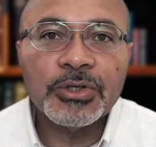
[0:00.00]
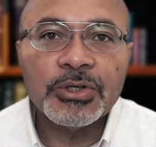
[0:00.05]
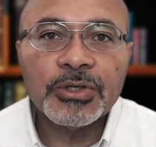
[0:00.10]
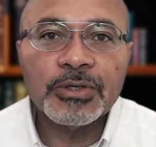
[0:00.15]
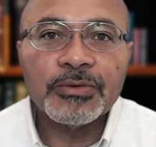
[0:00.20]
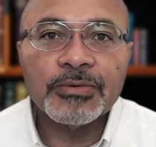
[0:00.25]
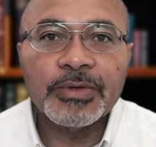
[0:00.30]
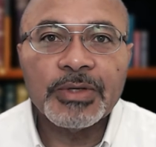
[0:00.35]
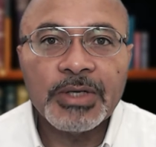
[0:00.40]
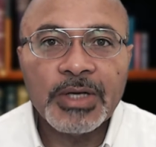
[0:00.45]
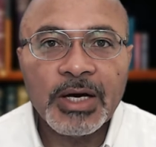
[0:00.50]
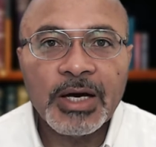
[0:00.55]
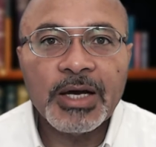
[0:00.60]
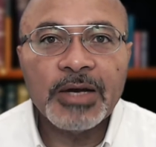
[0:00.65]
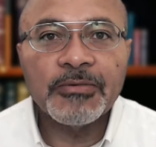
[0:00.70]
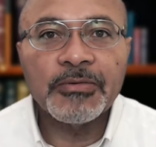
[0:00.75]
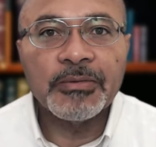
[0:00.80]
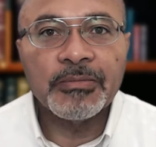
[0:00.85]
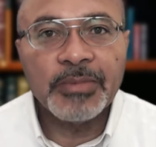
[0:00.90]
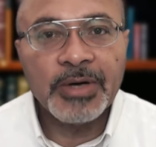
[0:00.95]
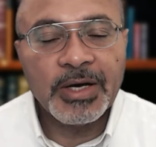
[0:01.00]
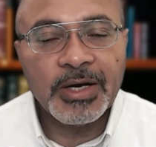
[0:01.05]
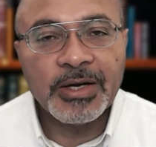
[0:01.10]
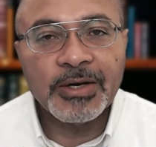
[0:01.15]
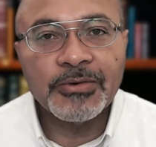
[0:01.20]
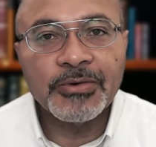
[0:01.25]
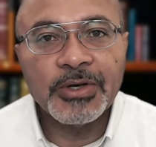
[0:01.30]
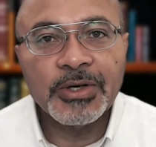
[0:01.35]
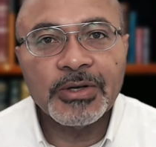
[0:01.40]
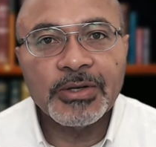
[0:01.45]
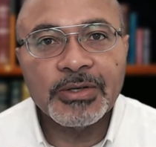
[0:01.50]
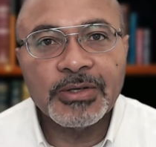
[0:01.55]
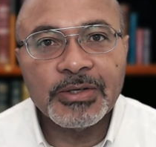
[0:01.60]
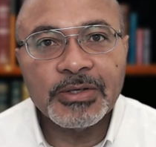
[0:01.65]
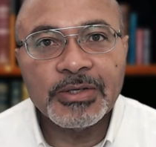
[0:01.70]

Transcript: children die from diarrheal